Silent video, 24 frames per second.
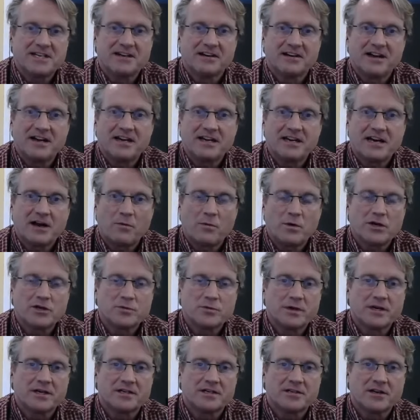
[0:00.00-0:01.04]
Elaine, I wish
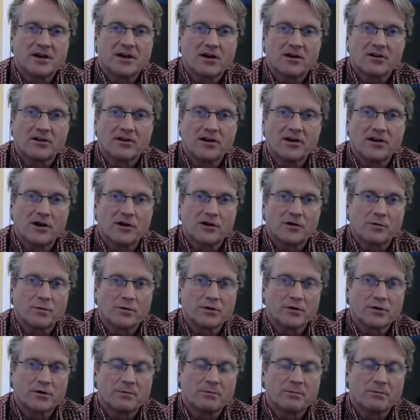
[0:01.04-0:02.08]
we could talk longer,
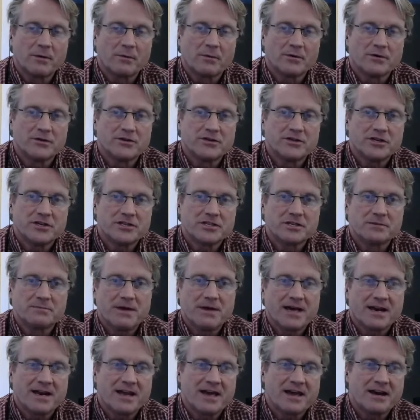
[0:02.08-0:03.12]
but we're just
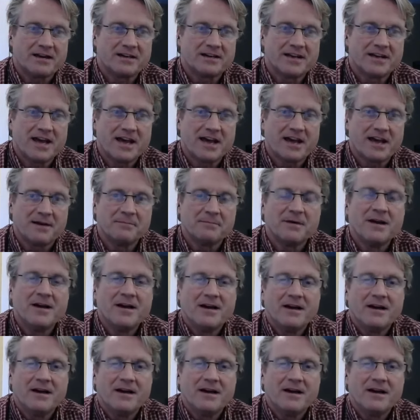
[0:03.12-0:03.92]
about out of time.